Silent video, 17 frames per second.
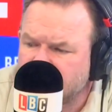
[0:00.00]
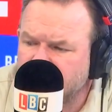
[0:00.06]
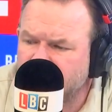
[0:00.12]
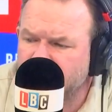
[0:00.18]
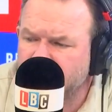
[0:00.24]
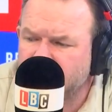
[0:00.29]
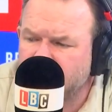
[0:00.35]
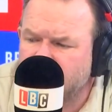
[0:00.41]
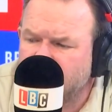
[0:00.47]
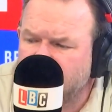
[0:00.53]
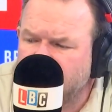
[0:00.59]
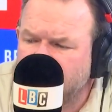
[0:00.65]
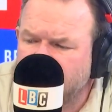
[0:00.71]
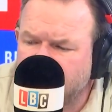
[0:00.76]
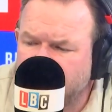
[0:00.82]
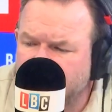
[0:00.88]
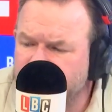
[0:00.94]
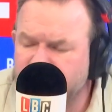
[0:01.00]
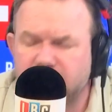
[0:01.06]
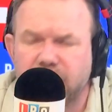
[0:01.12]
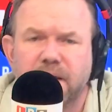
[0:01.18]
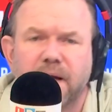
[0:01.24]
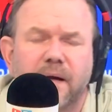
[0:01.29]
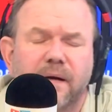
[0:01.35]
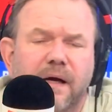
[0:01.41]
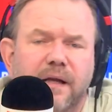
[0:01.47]
So, I
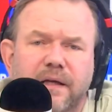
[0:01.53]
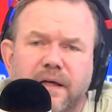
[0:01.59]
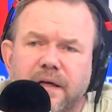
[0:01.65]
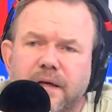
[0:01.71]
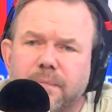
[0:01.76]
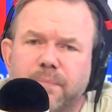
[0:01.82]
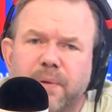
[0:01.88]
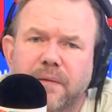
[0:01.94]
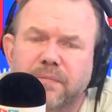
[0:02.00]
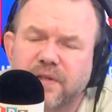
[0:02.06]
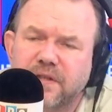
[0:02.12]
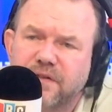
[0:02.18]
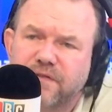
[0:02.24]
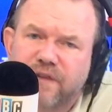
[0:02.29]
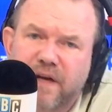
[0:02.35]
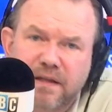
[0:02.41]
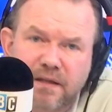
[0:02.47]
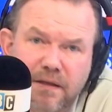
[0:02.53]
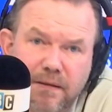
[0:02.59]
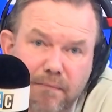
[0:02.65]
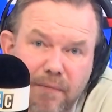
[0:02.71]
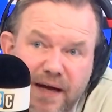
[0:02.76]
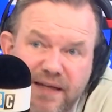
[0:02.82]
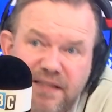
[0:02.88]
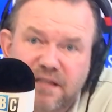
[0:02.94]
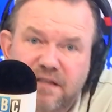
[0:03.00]
mean, are they going to publish the fact that the
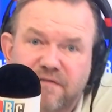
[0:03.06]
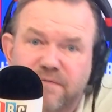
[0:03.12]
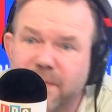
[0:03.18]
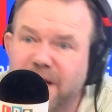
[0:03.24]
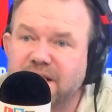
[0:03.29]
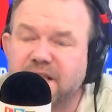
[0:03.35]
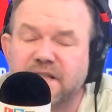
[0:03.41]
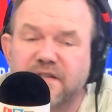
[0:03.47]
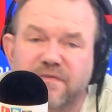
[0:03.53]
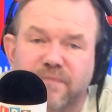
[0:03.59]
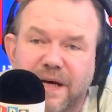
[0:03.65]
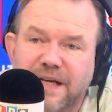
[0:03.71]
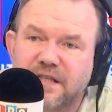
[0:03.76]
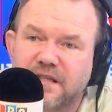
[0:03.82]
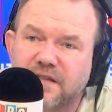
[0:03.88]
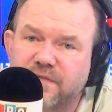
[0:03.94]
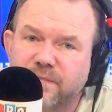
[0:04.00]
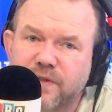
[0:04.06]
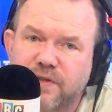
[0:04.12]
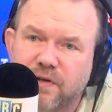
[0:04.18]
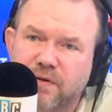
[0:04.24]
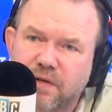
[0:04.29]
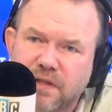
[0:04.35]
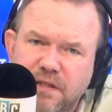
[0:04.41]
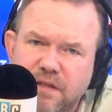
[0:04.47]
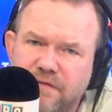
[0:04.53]
massive
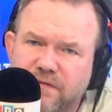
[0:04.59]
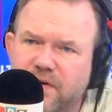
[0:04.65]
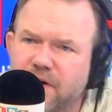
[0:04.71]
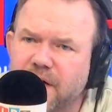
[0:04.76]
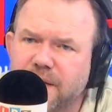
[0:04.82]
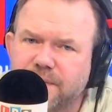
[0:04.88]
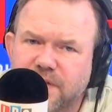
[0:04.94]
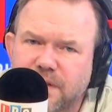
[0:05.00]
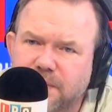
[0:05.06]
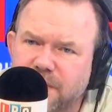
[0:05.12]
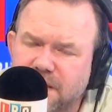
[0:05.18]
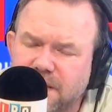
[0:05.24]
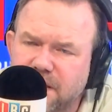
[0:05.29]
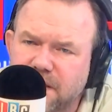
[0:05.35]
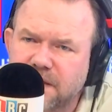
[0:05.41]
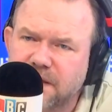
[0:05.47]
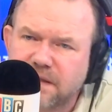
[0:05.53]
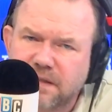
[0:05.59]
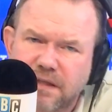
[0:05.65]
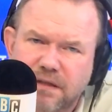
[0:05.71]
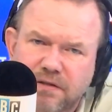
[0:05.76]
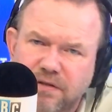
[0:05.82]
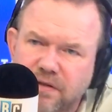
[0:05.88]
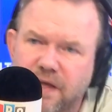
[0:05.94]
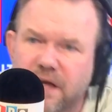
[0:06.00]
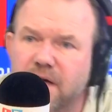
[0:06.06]
majority of crimes committed in this
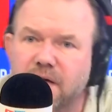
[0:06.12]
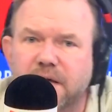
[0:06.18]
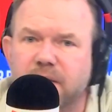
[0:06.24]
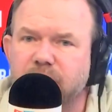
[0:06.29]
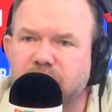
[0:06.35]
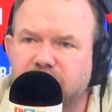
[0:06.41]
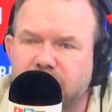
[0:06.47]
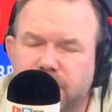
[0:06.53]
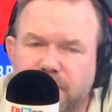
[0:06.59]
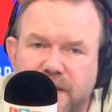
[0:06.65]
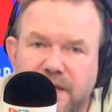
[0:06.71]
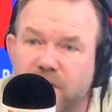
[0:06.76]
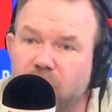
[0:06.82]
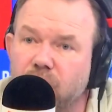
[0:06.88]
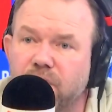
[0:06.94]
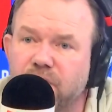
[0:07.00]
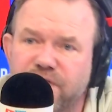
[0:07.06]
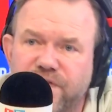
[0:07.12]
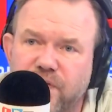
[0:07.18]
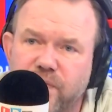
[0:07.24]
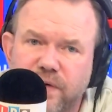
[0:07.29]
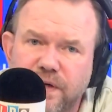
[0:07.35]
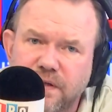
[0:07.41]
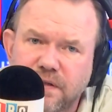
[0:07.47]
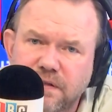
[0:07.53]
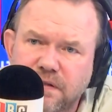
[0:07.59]
country are committed by
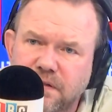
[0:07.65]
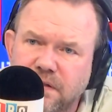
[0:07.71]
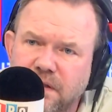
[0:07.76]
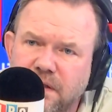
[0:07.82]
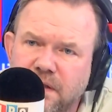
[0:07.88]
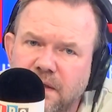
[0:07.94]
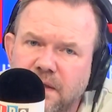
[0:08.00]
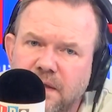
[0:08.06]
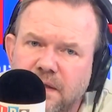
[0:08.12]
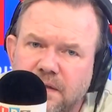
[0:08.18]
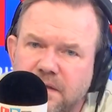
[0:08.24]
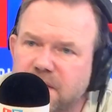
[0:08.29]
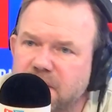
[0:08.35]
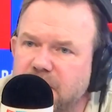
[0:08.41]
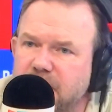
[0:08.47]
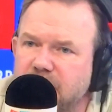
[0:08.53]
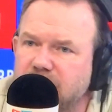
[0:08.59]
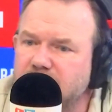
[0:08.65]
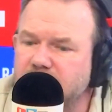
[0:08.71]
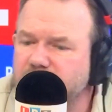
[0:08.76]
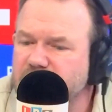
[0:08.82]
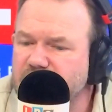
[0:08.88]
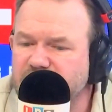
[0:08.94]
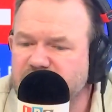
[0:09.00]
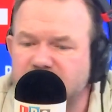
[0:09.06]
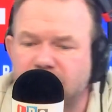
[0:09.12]
non-foreigners? Just in
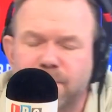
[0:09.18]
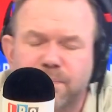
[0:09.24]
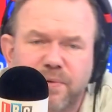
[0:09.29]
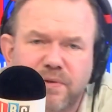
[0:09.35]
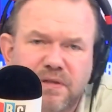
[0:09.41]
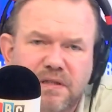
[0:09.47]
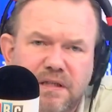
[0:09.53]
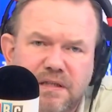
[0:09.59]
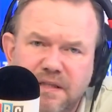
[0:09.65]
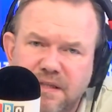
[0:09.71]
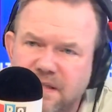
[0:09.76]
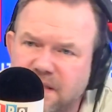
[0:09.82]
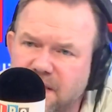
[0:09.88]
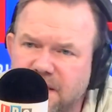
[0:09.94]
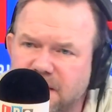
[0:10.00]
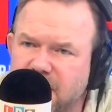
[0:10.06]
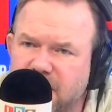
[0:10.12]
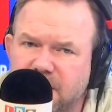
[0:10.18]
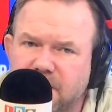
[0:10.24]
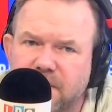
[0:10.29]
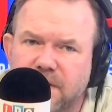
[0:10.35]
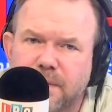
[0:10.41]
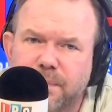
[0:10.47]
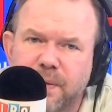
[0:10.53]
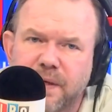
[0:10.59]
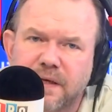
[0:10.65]
terms of simple statistics, that's not
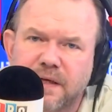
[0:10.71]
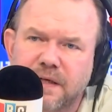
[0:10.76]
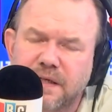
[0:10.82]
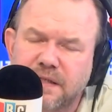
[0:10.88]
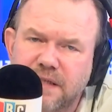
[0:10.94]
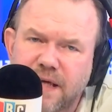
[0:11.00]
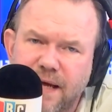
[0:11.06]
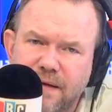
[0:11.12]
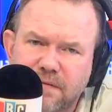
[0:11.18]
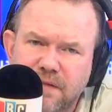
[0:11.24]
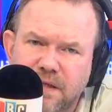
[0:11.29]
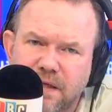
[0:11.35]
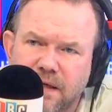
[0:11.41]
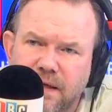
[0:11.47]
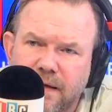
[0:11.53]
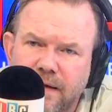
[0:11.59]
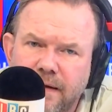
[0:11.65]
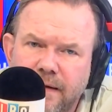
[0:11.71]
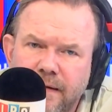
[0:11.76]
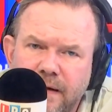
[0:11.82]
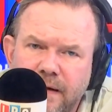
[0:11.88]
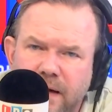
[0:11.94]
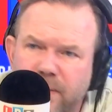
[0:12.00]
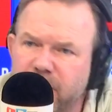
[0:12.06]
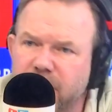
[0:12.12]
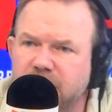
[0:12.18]
an opinion, it's counting.
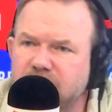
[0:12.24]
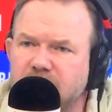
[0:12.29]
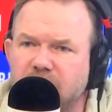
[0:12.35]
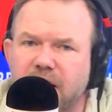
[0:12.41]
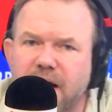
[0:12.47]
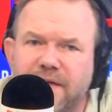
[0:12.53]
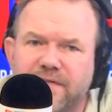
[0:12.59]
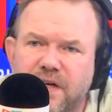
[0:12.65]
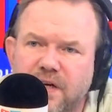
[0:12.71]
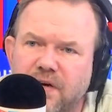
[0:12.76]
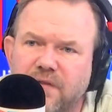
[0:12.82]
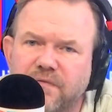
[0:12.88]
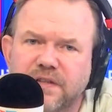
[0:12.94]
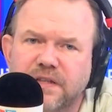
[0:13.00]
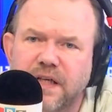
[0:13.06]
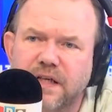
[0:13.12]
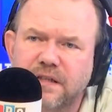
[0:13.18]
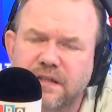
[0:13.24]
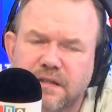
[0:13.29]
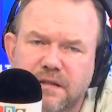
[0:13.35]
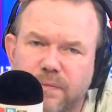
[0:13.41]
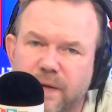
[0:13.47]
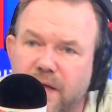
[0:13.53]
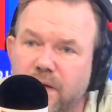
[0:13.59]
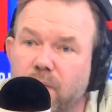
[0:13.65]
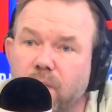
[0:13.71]
Are we going to start having conversations
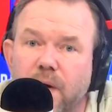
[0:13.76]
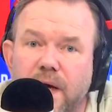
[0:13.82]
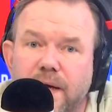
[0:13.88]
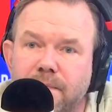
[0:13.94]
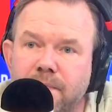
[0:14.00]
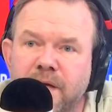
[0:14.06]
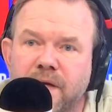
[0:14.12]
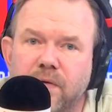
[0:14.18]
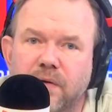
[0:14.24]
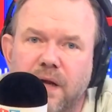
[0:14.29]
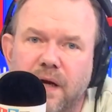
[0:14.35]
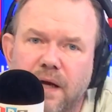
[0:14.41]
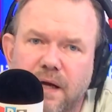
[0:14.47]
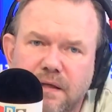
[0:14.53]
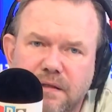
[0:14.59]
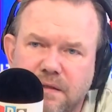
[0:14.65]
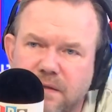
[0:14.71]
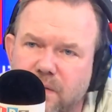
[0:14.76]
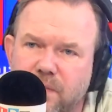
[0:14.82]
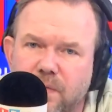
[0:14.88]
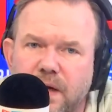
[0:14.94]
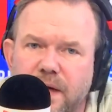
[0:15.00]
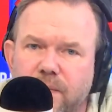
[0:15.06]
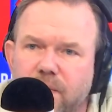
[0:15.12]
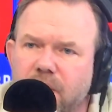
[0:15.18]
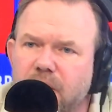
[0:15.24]
about the white middle class and the
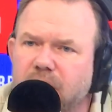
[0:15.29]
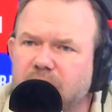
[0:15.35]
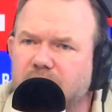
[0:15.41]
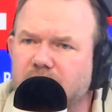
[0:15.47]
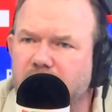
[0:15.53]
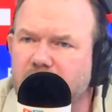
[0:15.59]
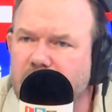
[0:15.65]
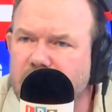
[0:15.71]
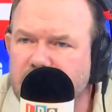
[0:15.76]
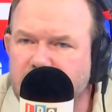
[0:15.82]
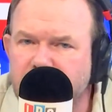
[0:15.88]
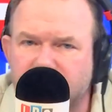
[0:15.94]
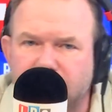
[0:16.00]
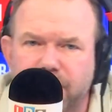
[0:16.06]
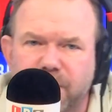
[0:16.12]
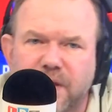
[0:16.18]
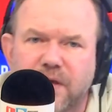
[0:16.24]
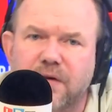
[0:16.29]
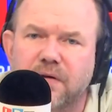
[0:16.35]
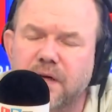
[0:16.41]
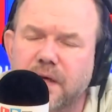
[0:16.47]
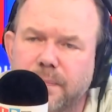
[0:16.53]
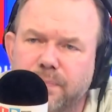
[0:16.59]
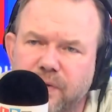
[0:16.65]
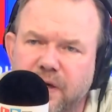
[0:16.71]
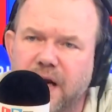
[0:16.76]
white working class and their
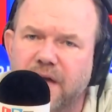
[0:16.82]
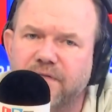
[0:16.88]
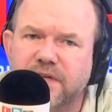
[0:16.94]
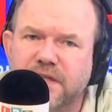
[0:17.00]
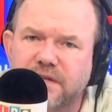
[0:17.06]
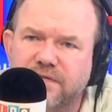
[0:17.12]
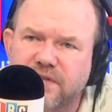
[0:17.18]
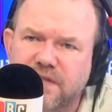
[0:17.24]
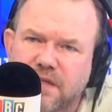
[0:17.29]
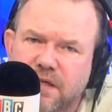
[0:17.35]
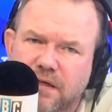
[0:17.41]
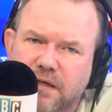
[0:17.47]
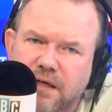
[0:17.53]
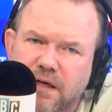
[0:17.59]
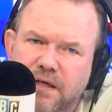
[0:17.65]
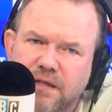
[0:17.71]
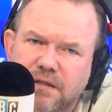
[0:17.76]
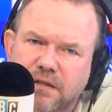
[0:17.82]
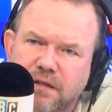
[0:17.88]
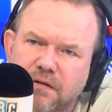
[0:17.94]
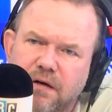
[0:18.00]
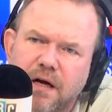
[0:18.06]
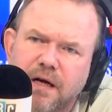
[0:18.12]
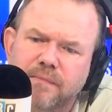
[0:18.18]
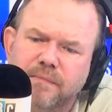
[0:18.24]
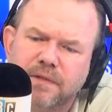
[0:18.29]
peculiar proclivity for certain kinds of
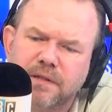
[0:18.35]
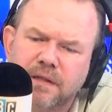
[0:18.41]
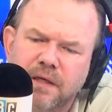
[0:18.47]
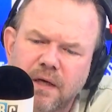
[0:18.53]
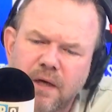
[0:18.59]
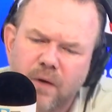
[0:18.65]
crimes?